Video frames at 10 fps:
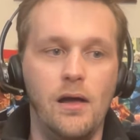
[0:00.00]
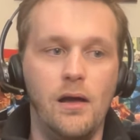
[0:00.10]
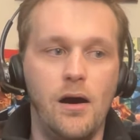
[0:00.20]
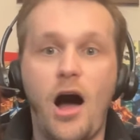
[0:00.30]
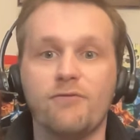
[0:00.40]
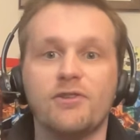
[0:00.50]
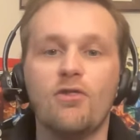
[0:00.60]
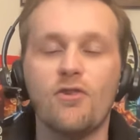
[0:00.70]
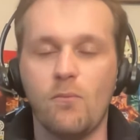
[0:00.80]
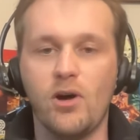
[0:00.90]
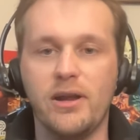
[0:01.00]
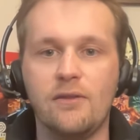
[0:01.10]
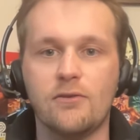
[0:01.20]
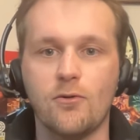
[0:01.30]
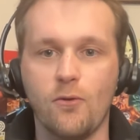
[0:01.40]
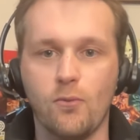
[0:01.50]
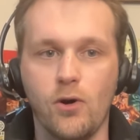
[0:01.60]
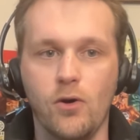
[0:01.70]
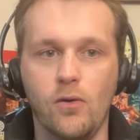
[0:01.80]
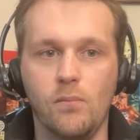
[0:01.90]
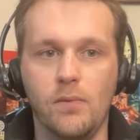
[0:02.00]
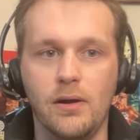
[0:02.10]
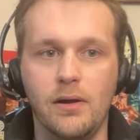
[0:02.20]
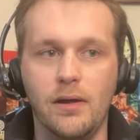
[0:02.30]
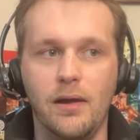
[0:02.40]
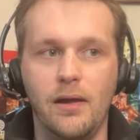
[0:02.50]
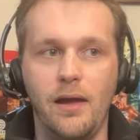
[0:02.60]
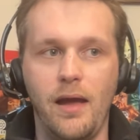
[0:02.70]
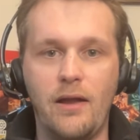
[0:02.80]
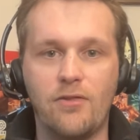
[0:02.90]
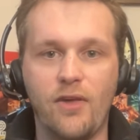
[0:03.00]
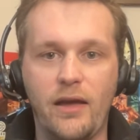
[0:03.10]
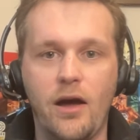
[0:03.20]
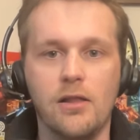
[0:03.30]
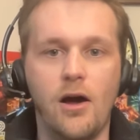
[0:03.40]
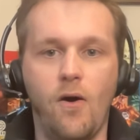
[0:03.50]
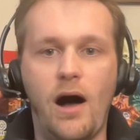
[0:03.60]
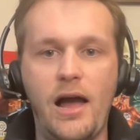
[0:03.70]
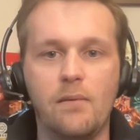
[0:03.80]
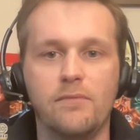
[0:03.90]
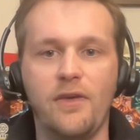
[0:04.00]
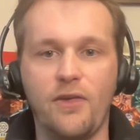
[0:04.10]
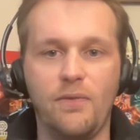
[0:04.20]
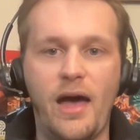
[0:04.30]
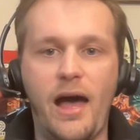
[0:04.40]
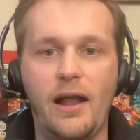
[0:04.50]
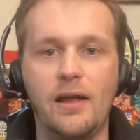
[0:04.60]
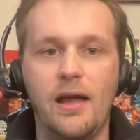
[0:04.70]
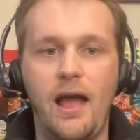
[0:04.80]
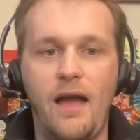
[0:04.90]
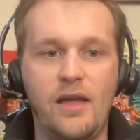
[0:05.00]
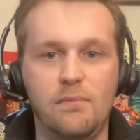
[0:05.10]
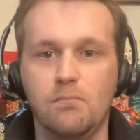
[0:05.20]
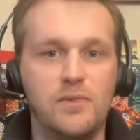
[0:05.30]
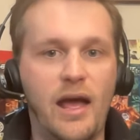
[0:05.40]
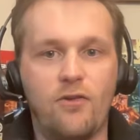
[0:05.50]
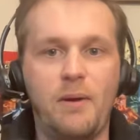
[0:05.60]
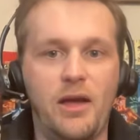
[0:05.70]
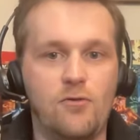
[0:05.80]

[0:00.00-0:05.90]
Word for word: often someone enters a room and it's like, hello, I am this and that. And then next page,